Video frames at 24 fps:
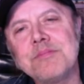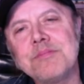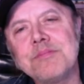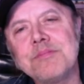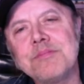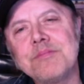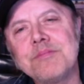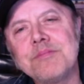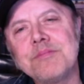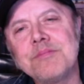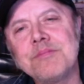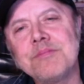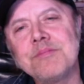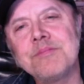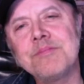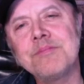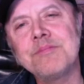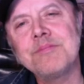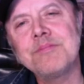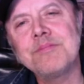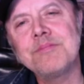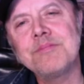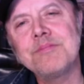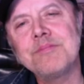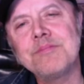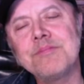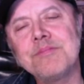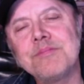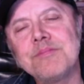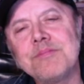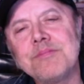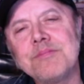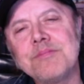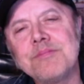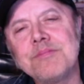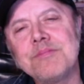
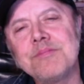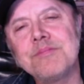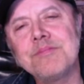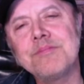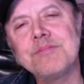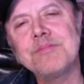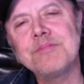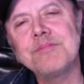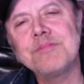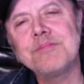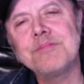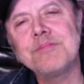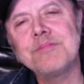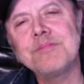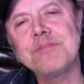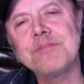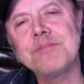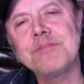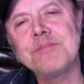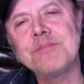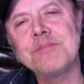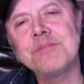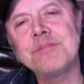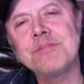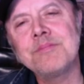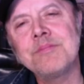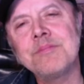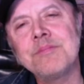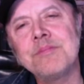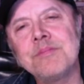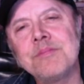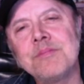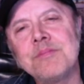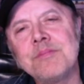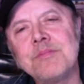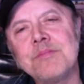
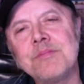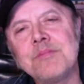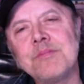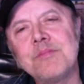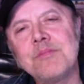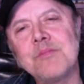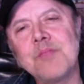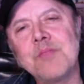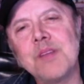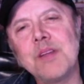[no speech]